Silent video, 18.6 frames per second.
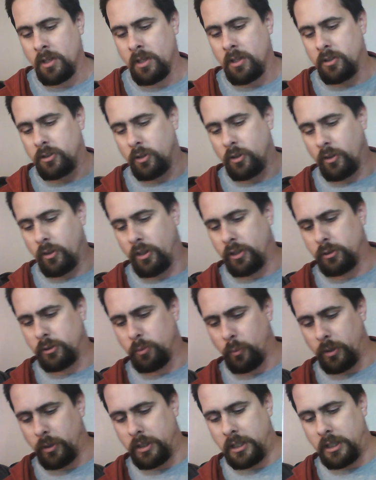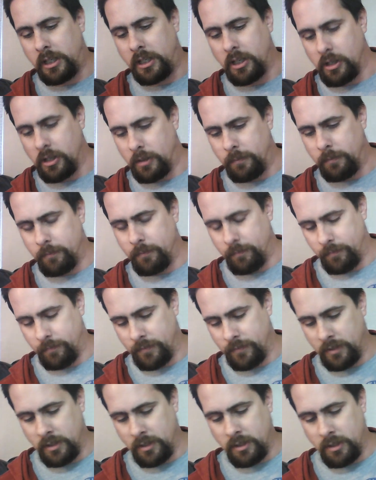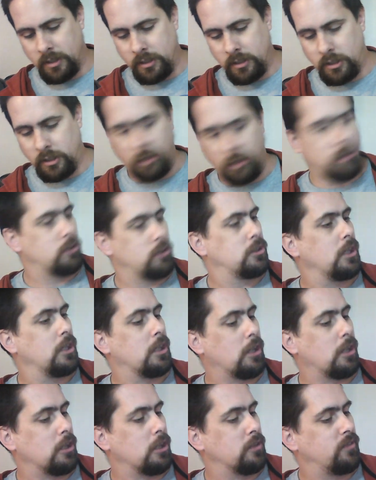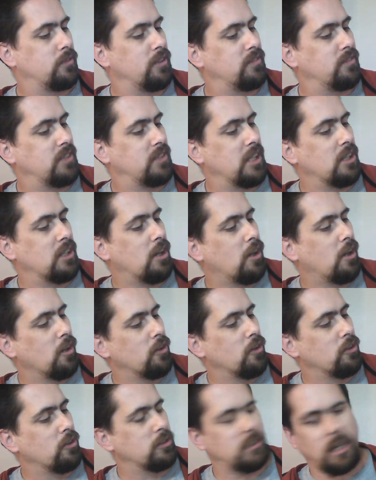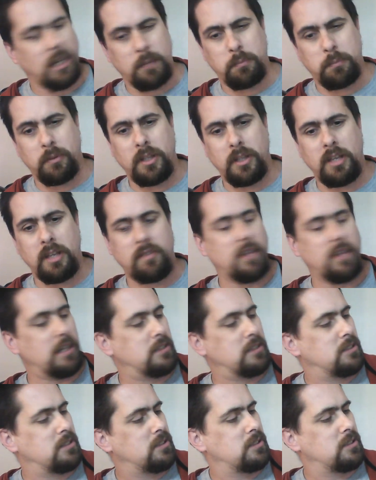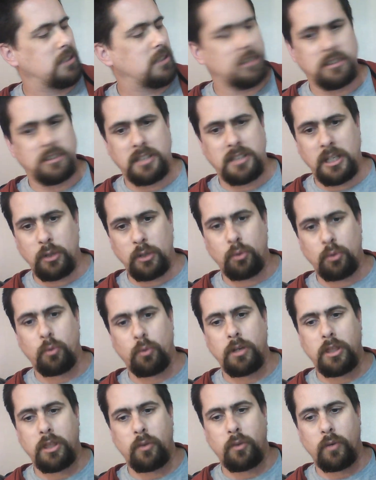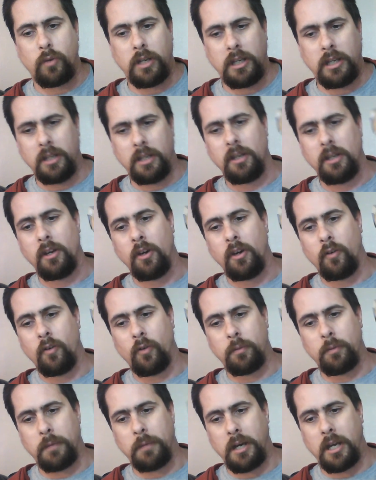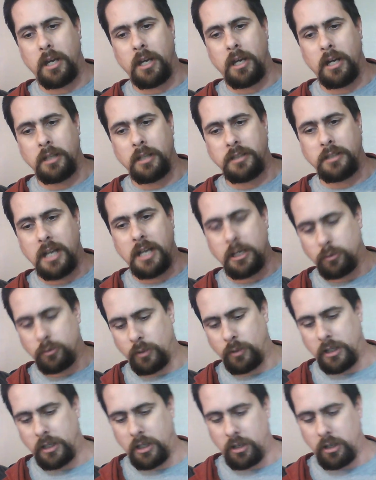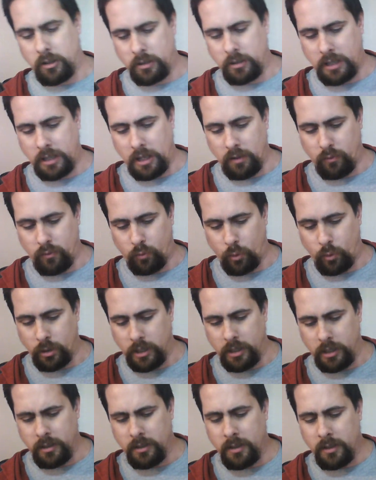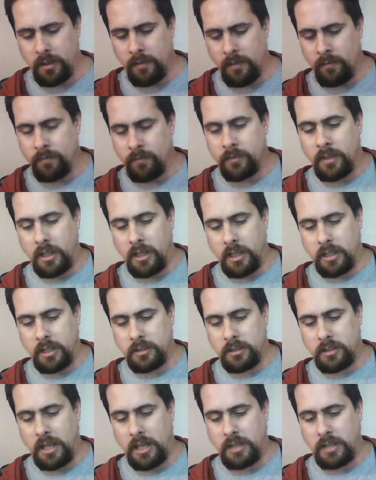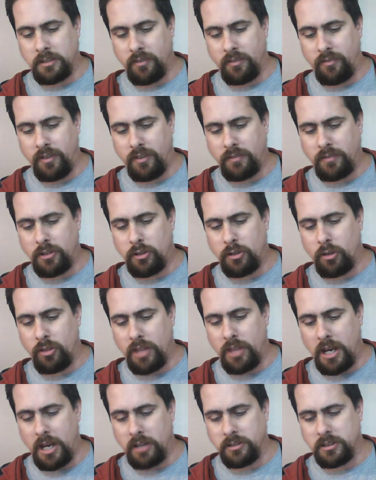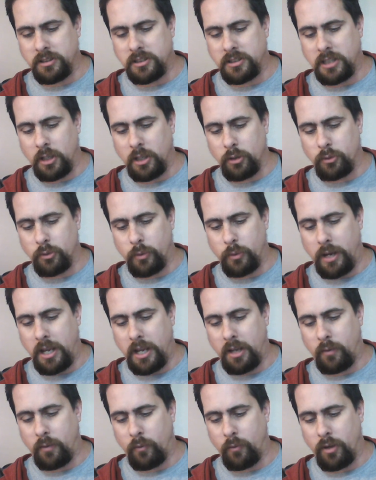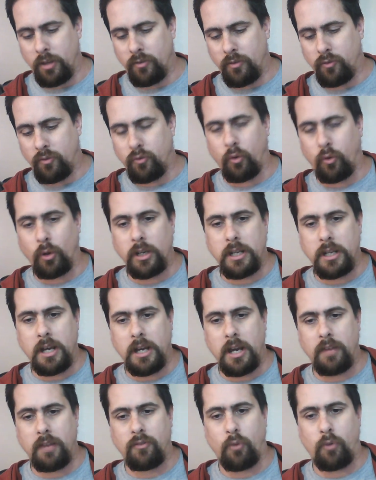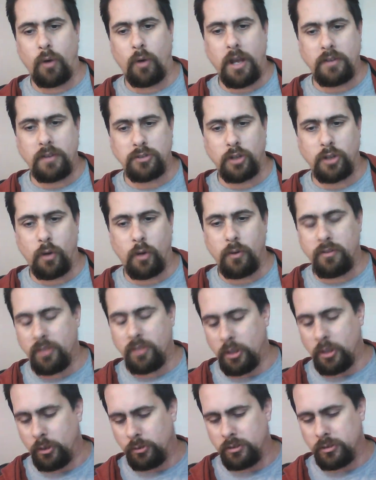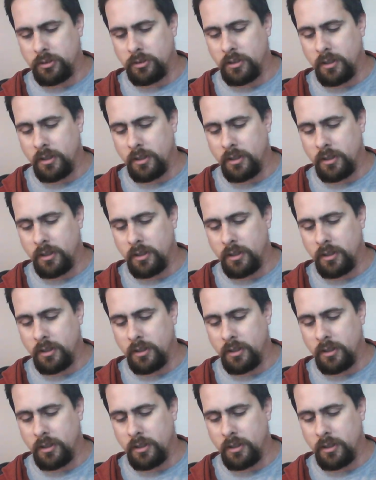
So this one here, you know, you see it costs fifteen dollars. I believe that's sixteen twenty-three with my uh, tax rate here in California. It has a 52,000 sales rank with 49 four and a half star reviews,